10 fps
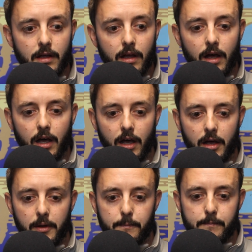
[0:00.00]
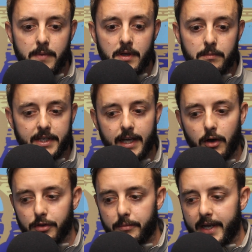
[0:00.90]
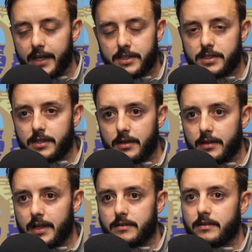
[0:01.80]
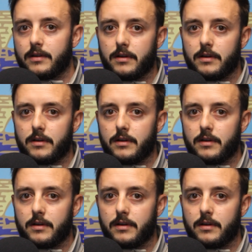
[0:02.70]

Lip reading: But yeah, on the pitch, that's